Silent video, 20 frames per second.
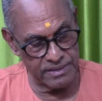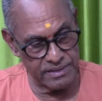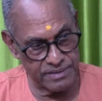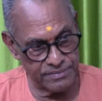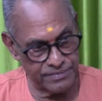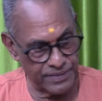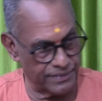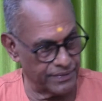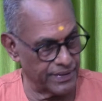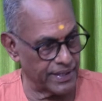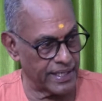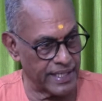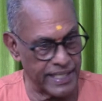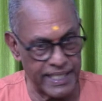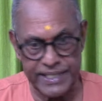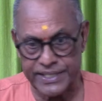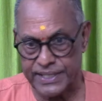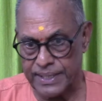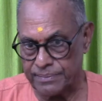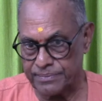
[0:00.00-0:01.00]
When we
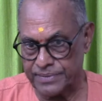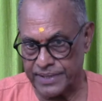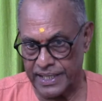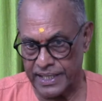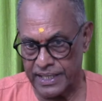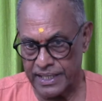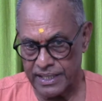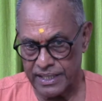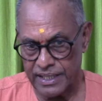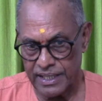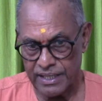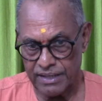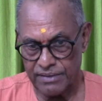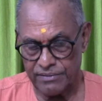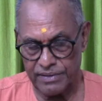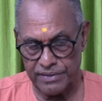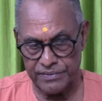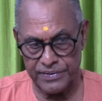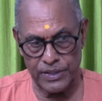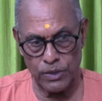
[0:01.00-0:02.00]
read something,
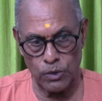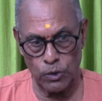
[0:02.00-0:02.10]
when we